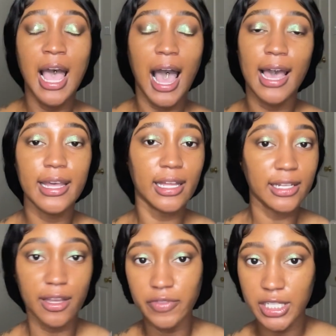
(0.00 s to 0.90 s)
I
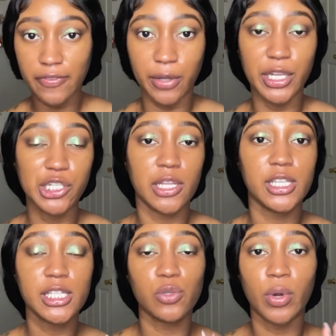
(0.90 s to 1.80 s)
love this foundation.
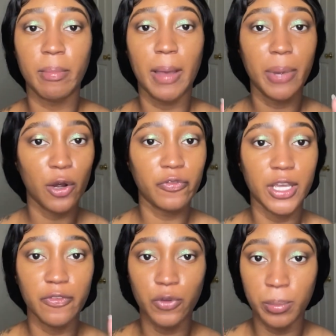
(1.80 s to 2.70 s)
This is one of my
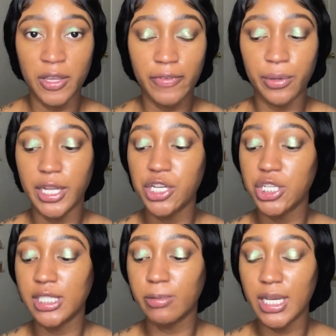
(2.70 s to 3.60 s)
perfect filming
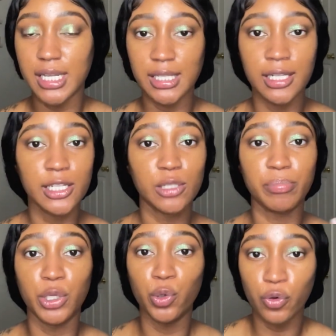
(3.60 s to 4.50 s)
foundations because it looks
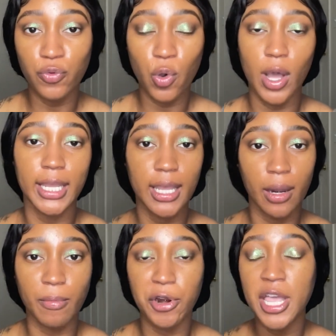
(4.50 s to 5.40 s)
beautiful on
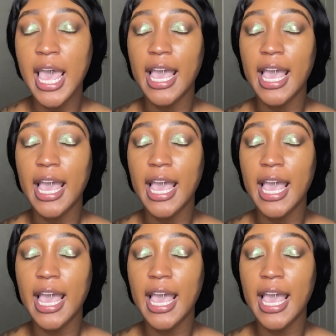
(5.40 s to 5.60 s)
camera.